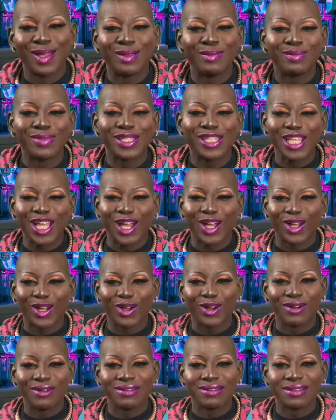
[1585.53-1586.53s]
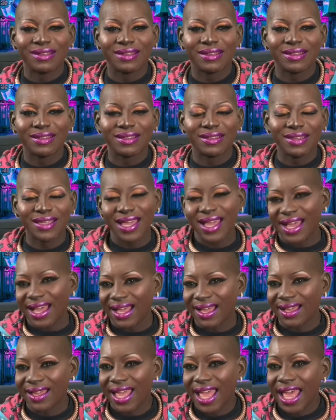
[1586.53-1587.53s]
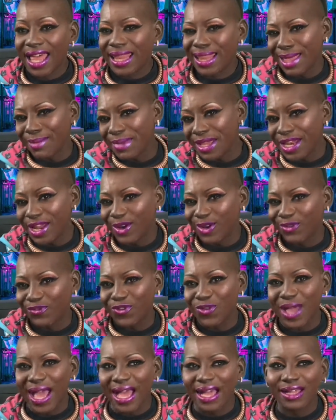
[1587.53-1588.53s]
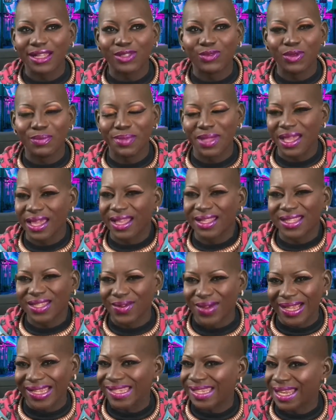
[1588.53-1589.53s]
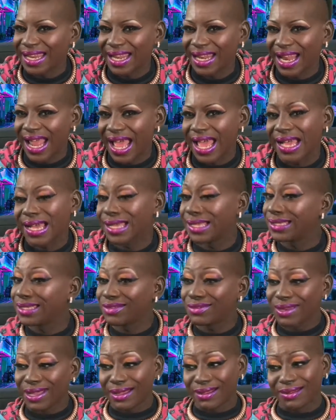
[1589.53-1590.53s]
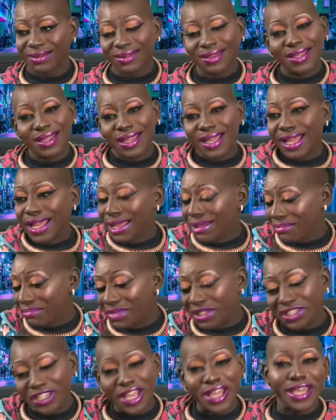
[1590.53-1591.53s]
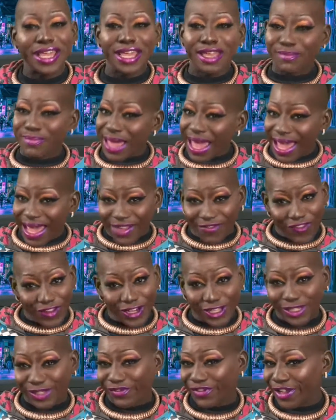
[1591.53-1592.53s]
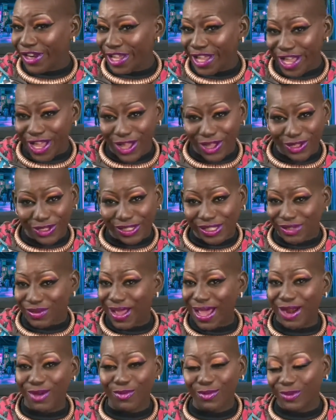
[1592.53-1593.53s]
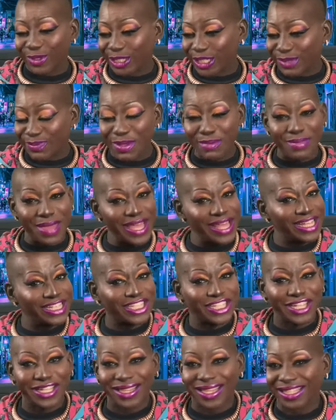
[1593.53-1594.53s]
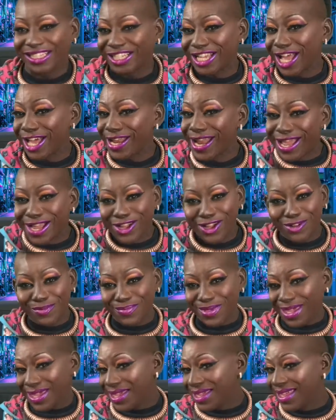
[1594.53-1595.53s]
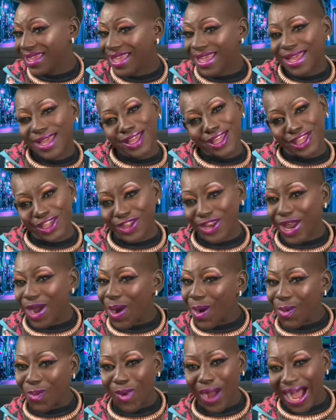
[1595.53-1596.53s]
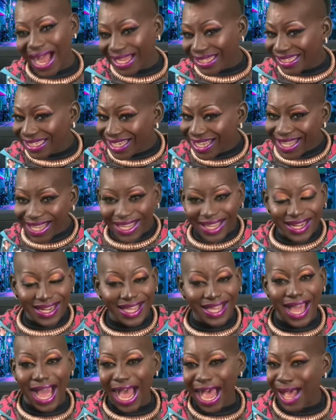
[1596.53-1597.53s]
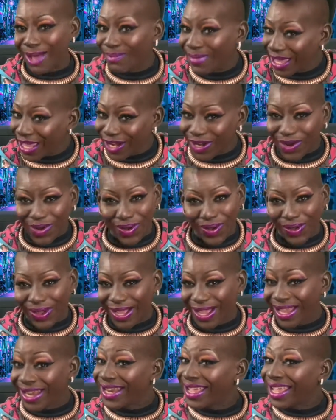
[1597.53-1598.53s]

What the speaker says: So yeah, let me know if you guys would be interested in that, because, you know, bitch ain't getting paid for these videos, so I don't want to just be making shit that y'all not gonna be, you know, watching, commenting on,